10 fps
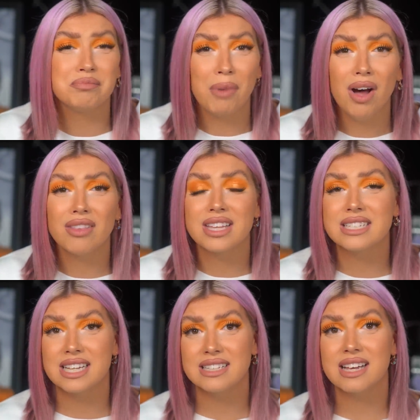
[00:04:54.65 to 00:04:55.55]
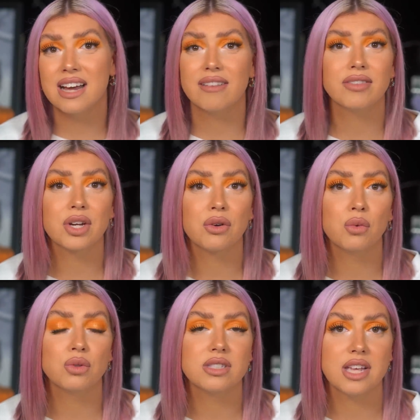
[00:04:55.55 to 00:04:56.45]
but they did have their
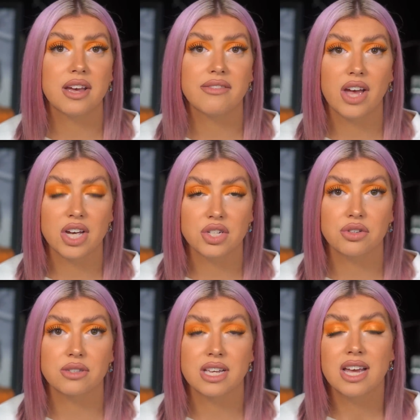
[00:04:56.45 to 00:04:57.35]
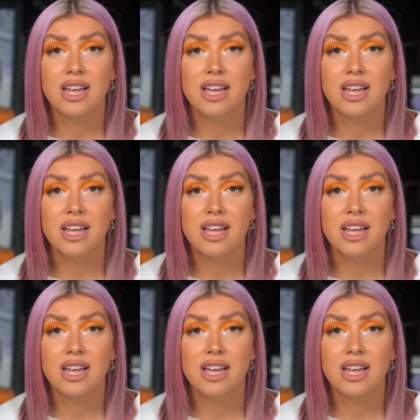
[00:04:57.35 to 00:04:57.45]
own set of issues.